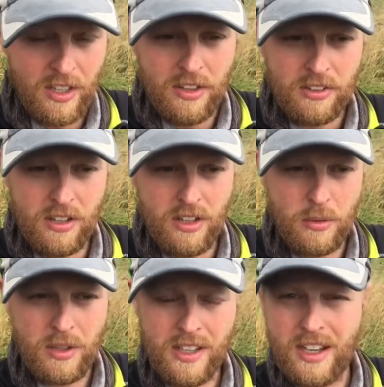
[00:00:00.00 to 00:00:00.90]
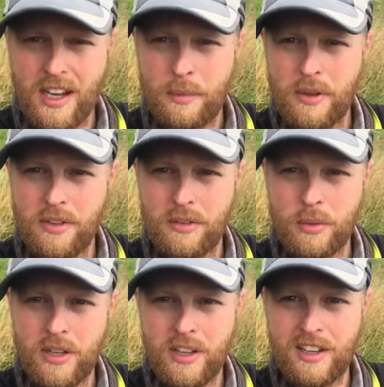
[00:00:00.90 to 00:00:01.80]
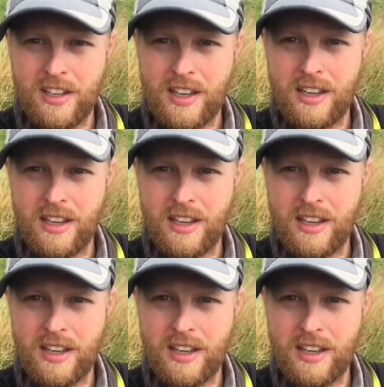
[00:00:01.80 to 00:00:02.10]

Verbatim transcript: So when that happens we get